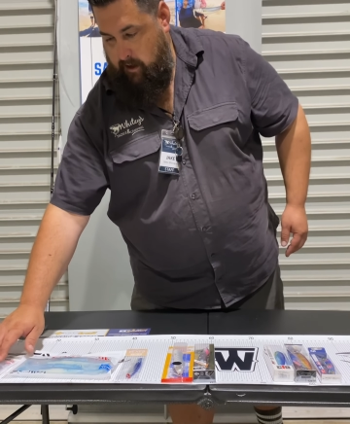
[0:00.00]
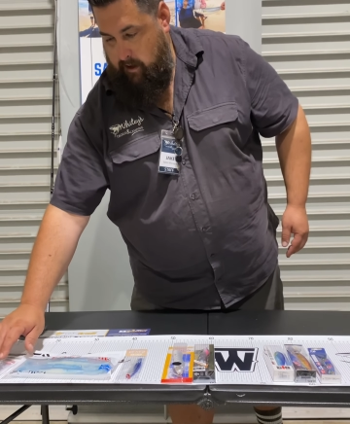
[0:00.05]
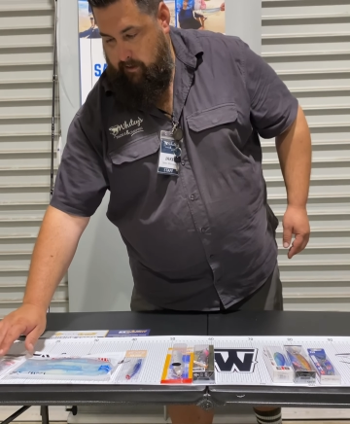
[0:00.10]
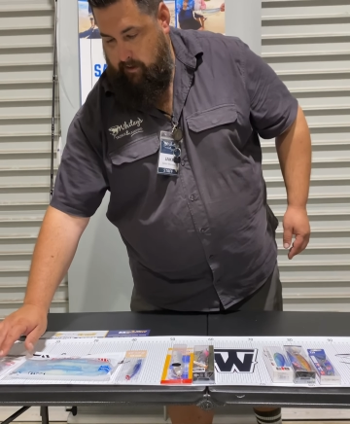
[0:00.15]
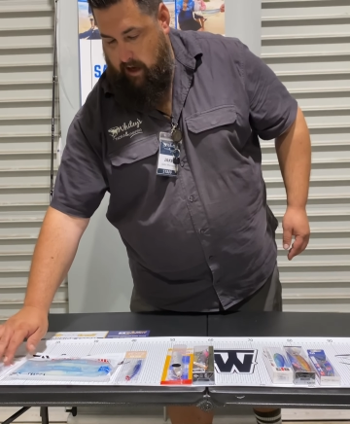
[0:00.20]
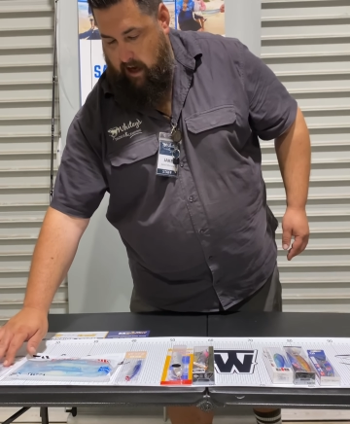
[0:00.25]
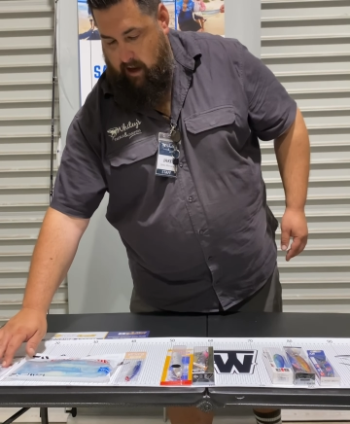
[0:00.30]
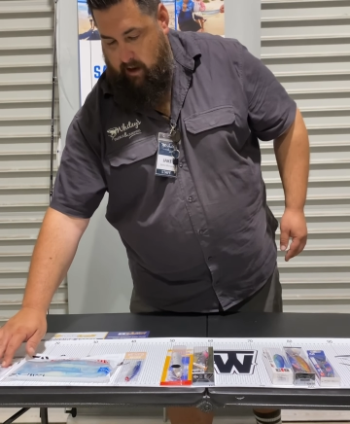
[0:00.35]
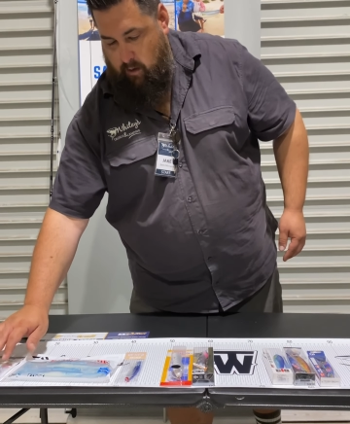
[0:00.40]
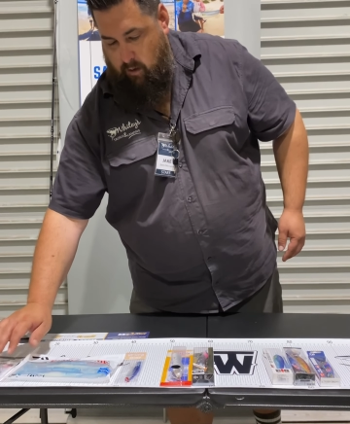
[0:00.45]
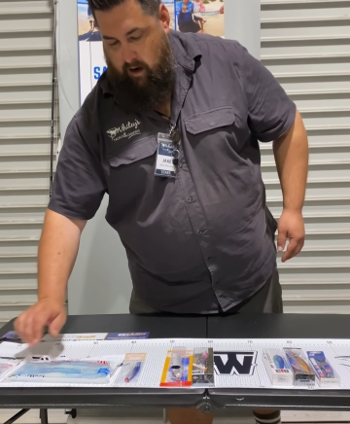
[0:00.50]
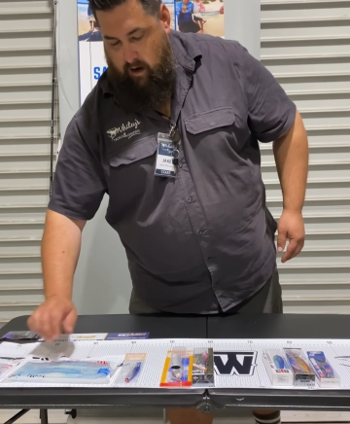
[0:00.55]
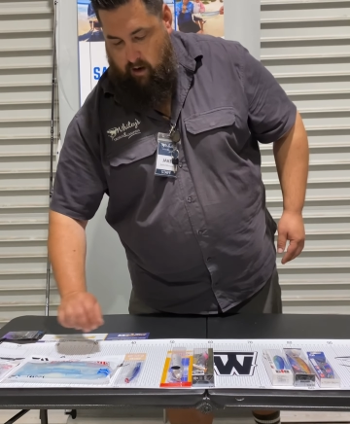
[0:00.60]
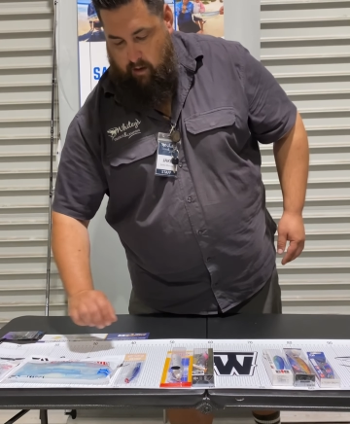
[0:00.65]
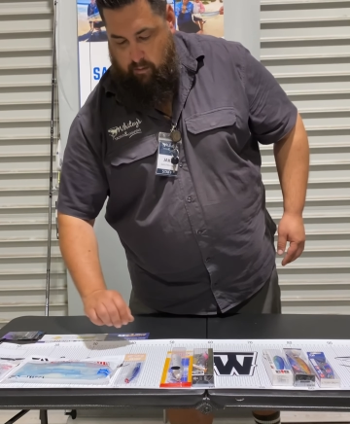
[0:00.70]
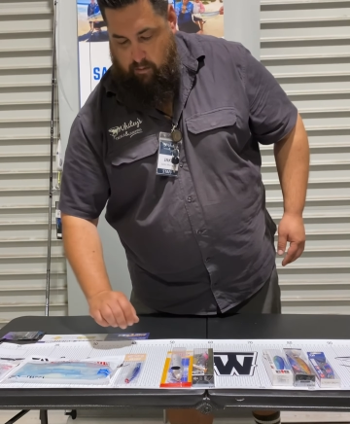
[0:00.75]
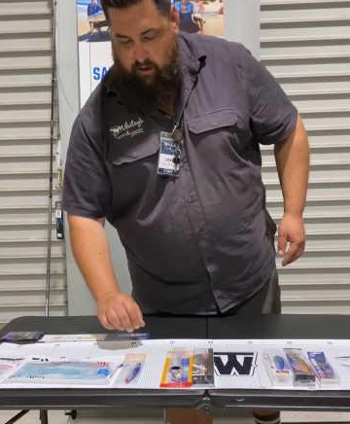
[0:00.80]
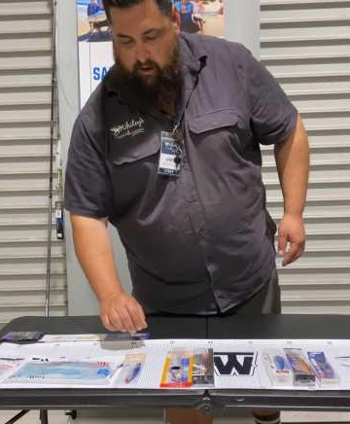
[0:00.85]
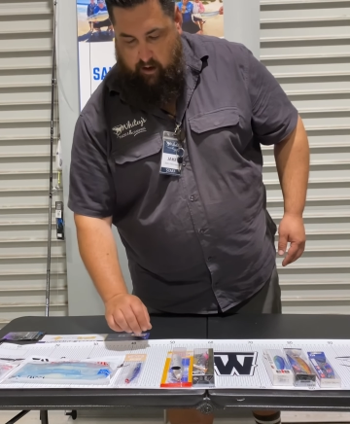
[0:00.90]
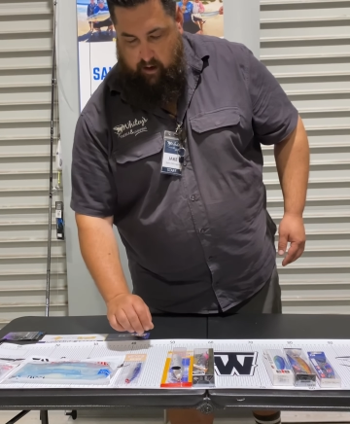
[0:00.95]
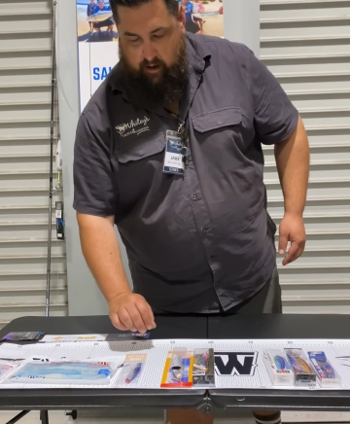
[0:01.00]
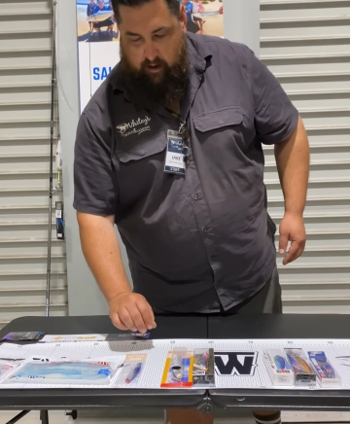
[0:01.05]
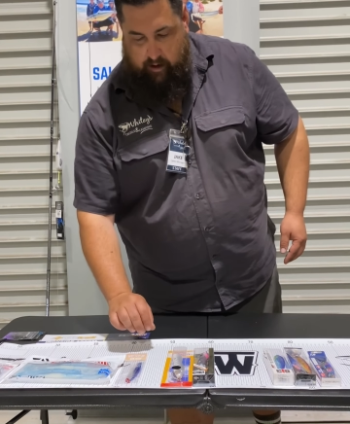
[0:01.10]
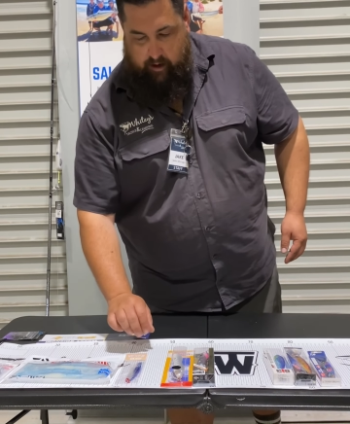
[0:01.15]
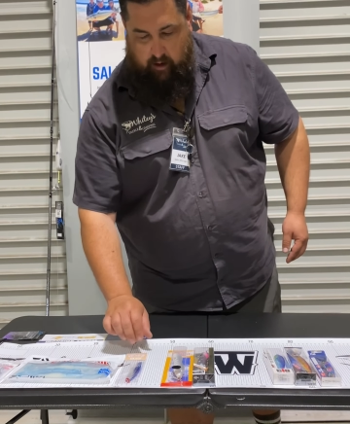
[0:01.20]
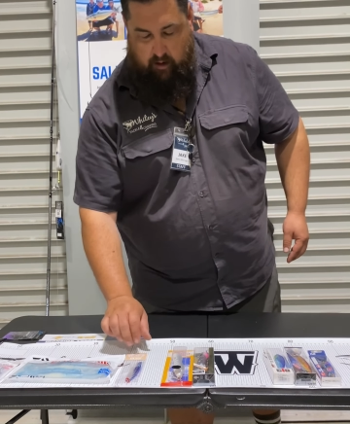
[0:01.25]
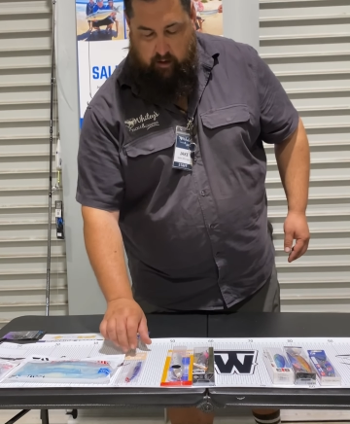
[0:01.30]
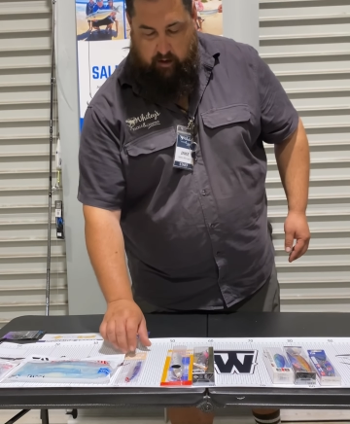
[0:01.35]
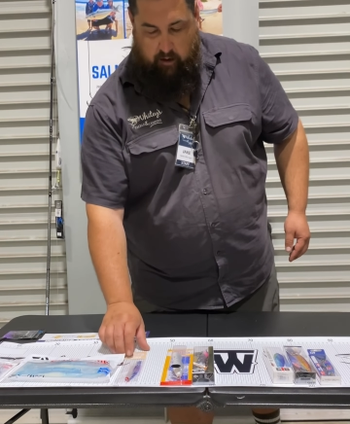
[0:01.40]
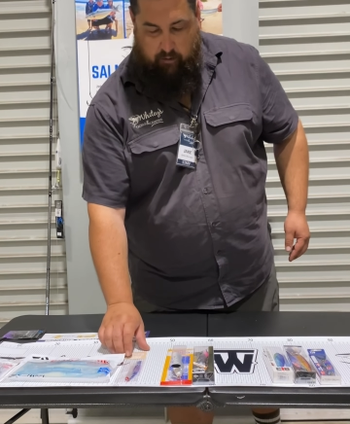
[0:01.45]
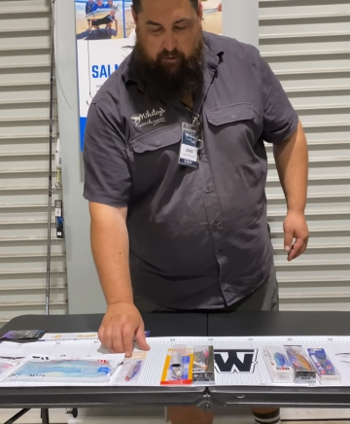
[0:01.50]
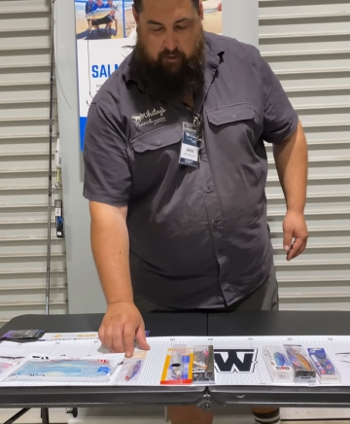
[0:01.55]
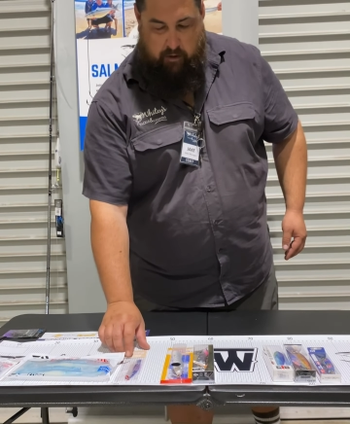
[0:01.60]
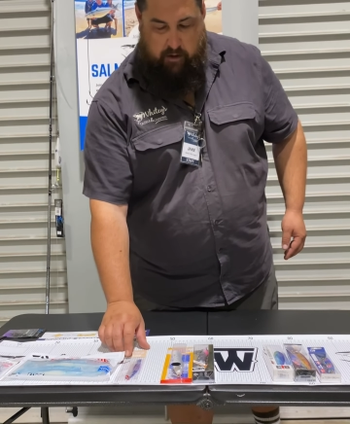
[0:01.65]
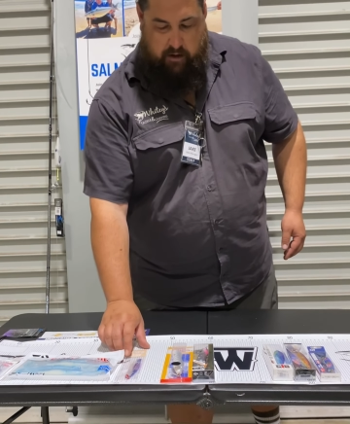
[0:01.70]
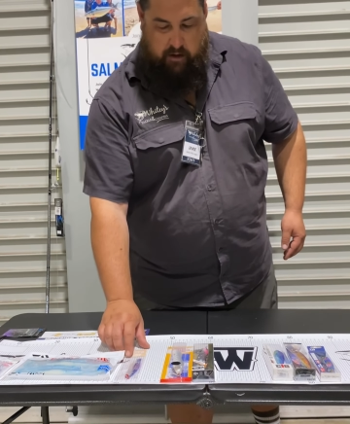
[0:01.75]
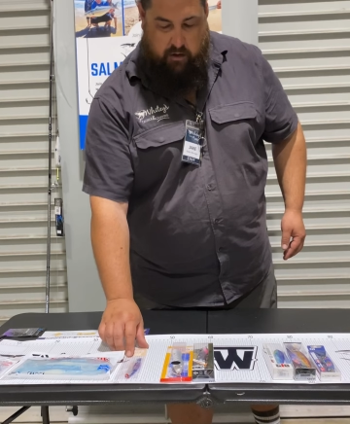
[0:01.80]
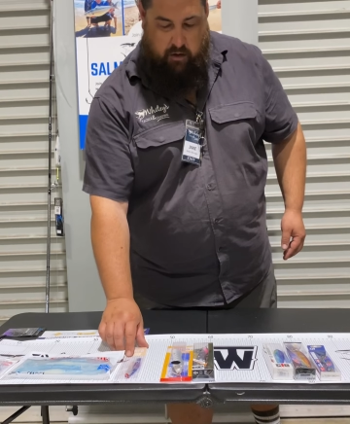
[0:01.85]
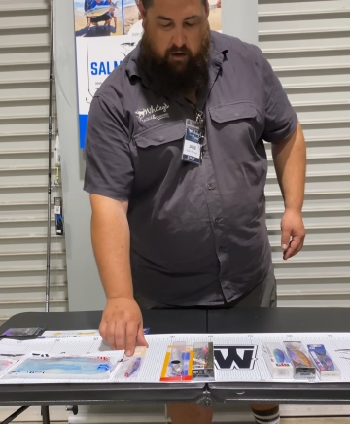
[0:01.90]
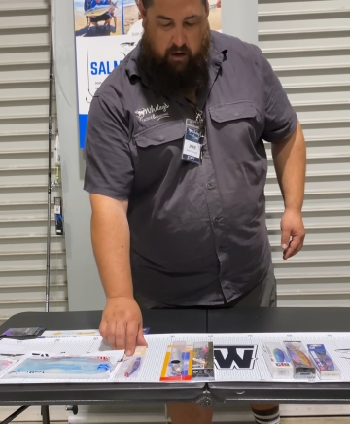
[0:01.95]
The other one I'm really looking forward
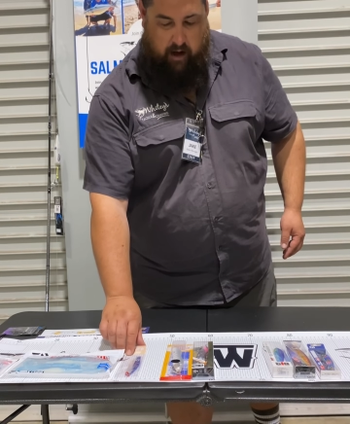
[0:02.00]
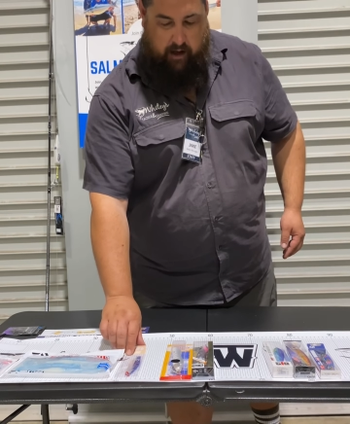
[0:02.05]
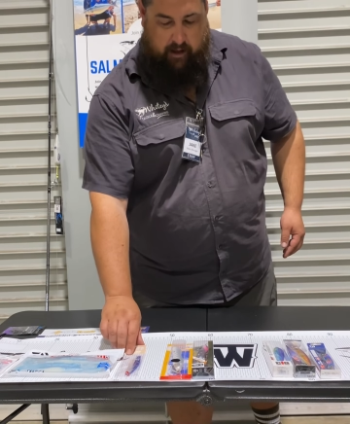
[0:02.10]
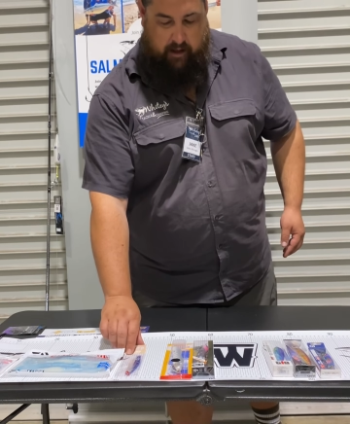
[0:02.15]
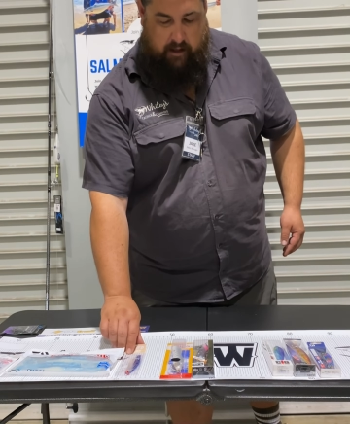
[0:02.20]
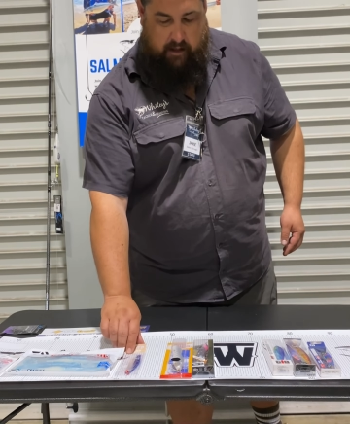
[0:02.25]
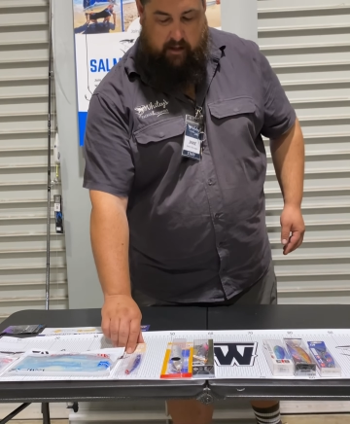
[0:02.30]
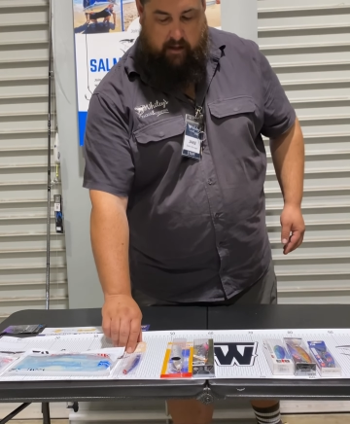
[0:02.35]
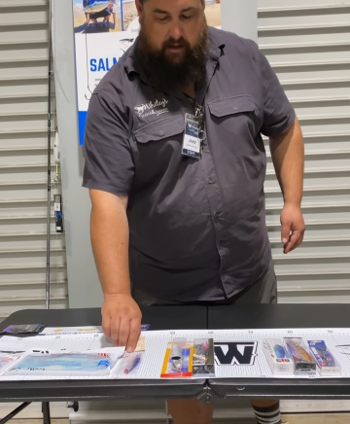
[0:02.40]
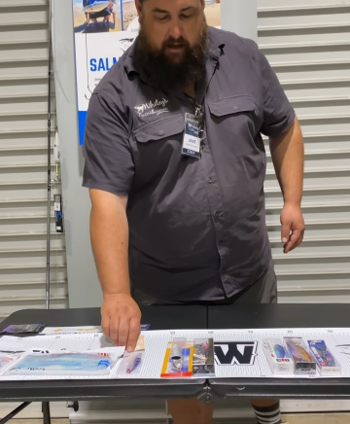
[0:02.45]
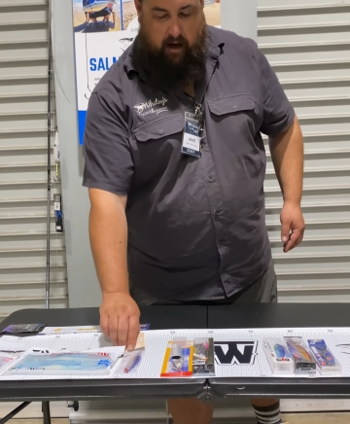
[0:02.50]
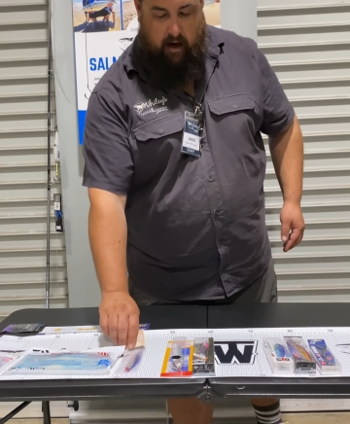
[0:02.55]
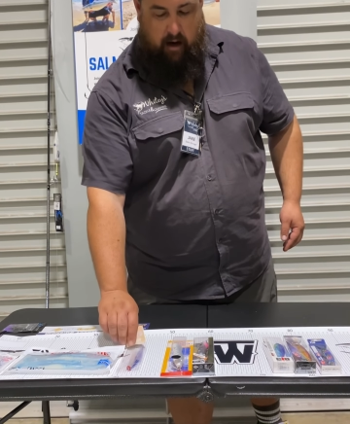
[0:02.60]
to trying this